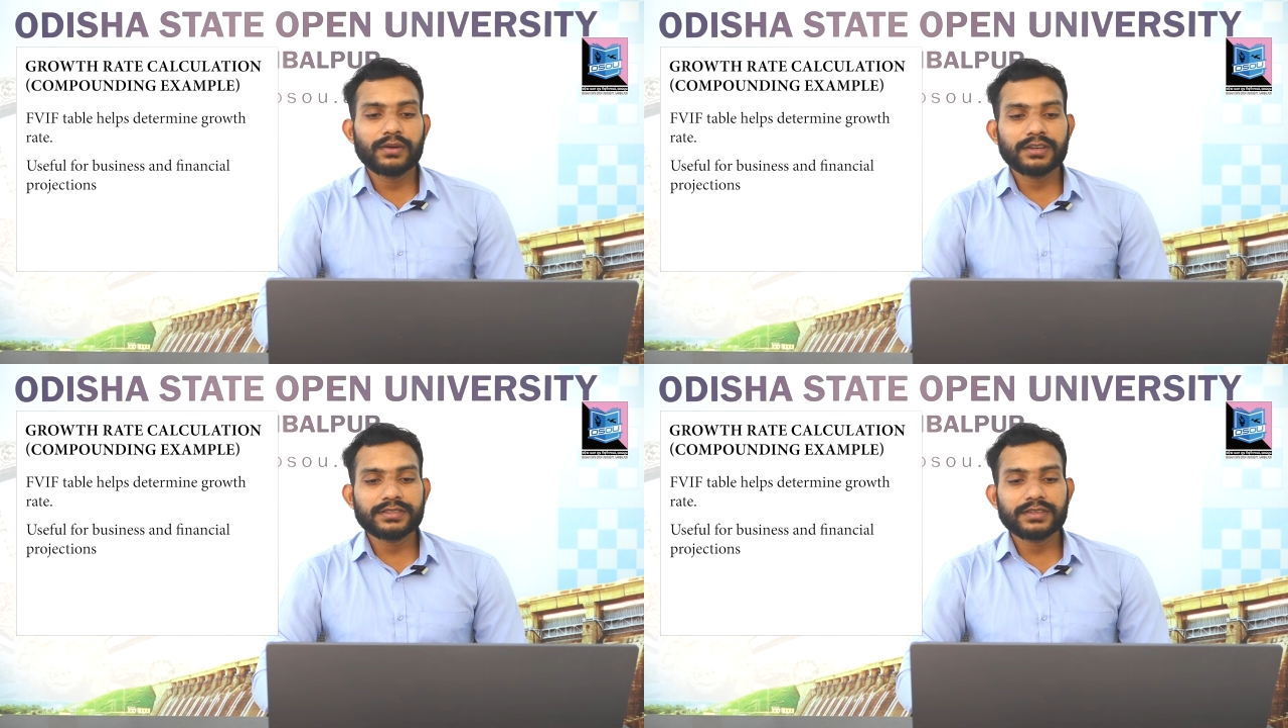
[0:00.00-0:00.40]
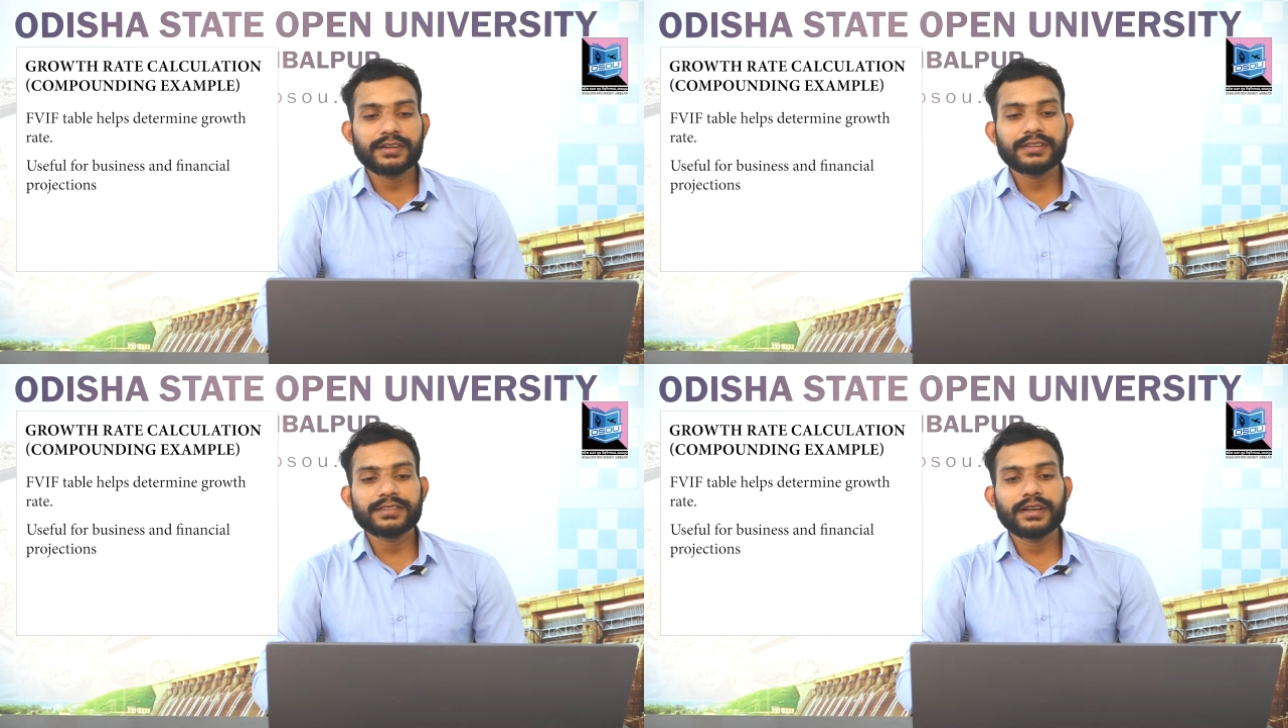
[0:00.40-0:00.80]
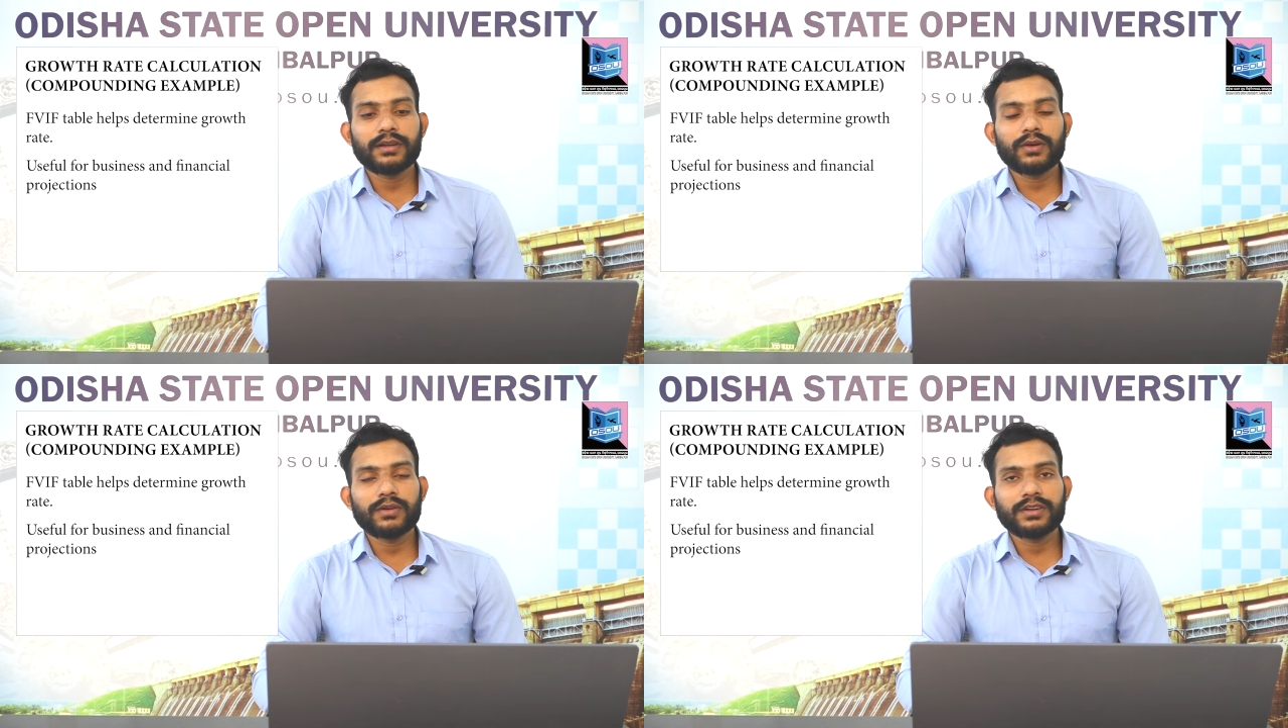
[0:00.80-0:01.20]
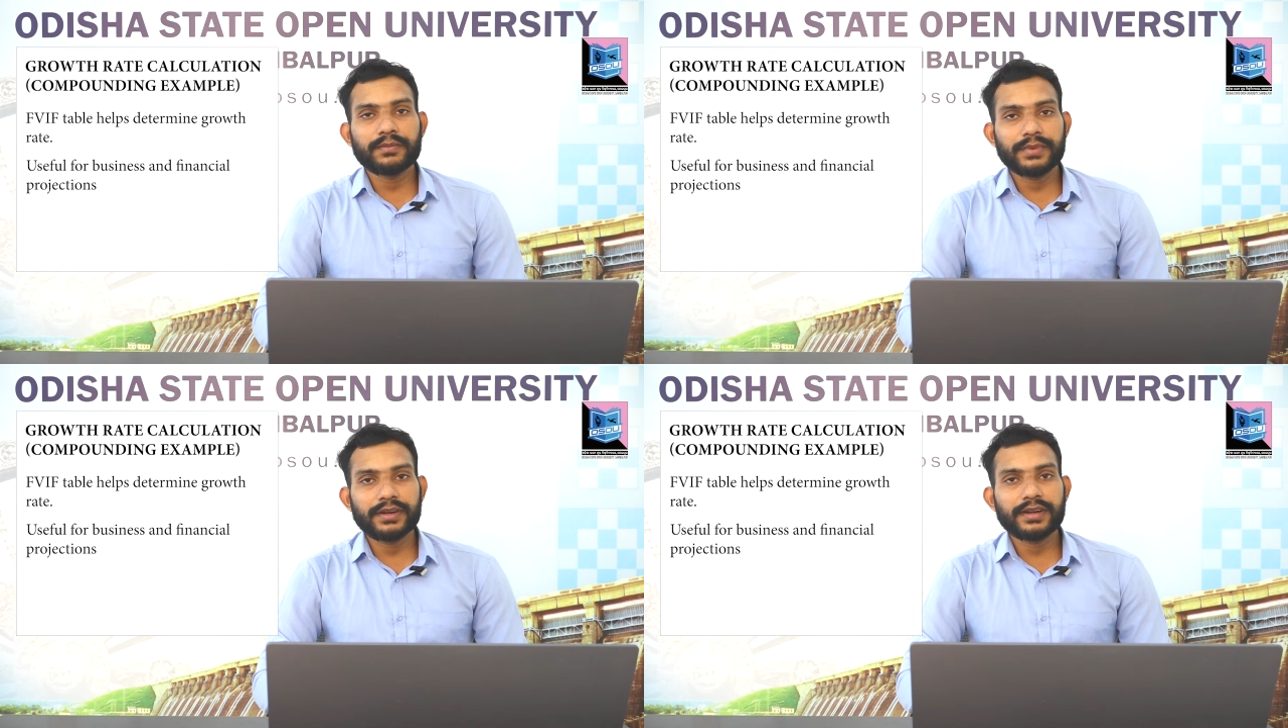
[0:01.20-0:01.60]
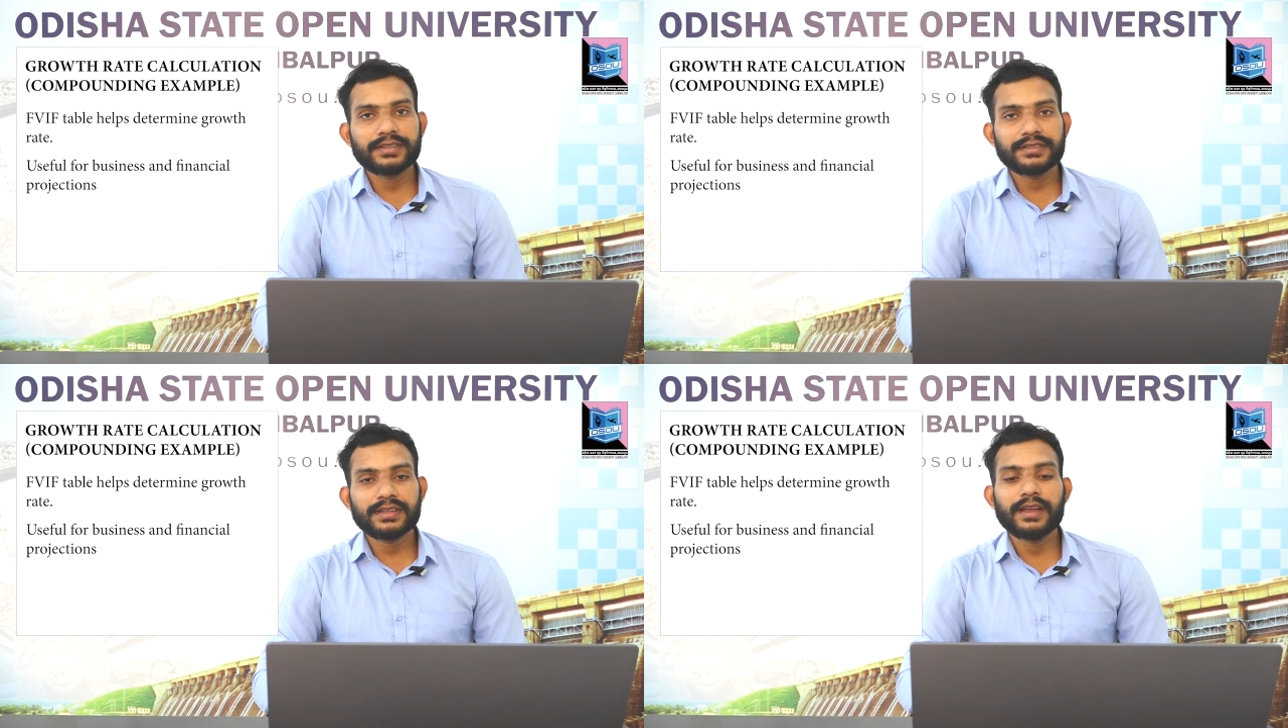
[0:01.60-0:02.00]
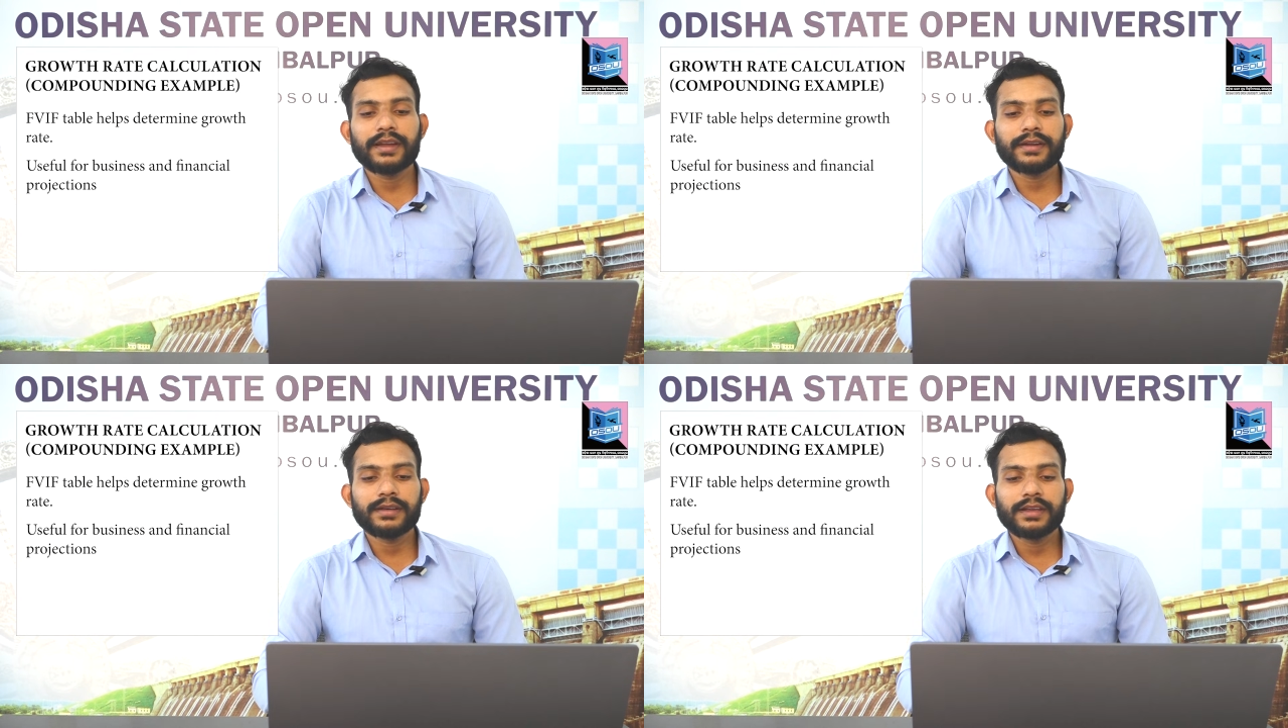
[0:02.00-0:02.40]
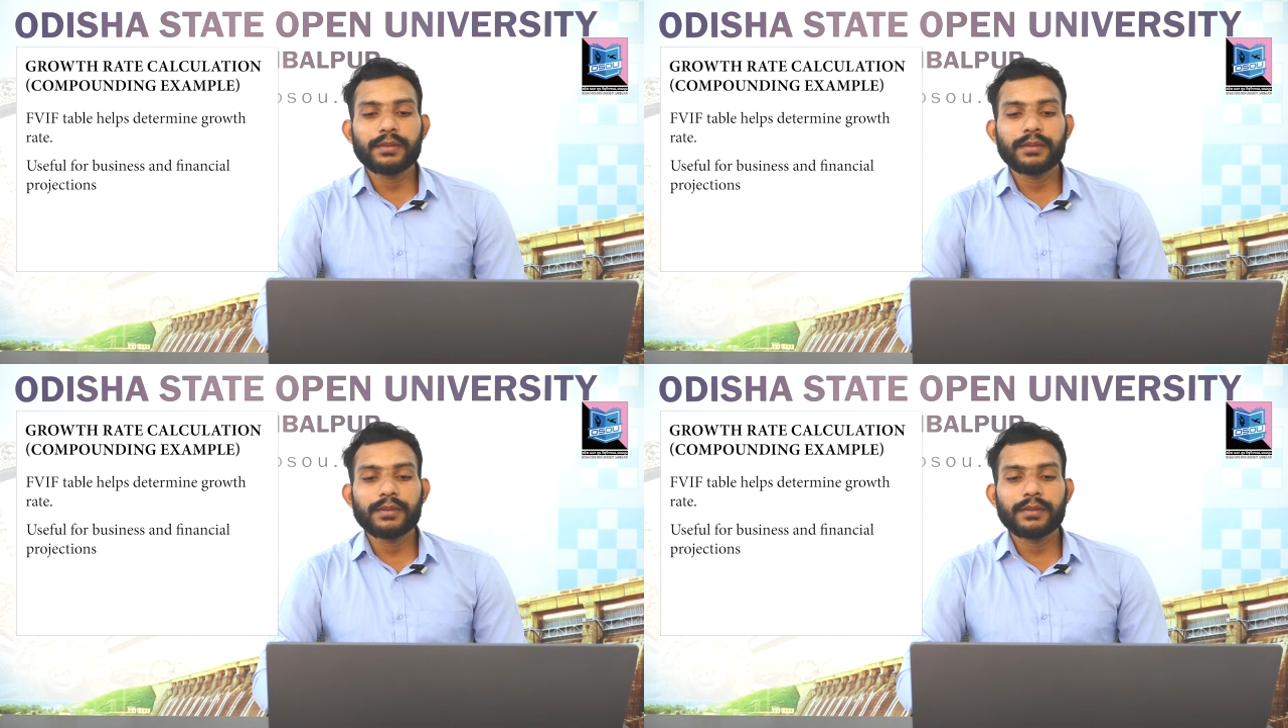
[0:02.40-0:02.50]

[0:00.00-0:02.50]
us understand long-term trends and